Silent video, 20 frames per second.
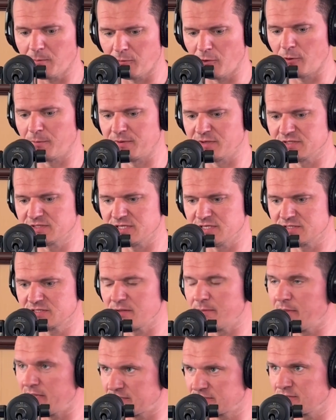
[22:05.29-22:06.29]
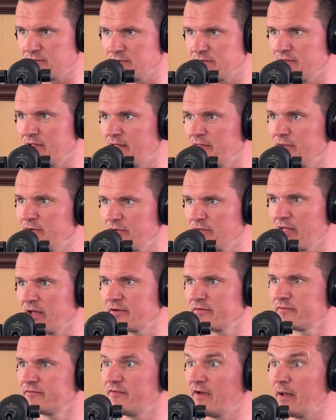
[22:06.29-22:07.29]
purpose, is to make certain that her
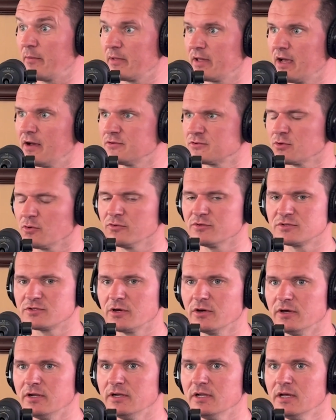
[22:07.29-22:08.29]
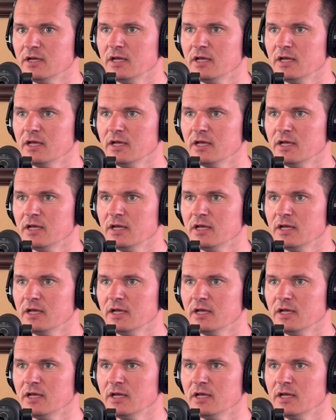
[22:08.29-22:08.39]
family household is good.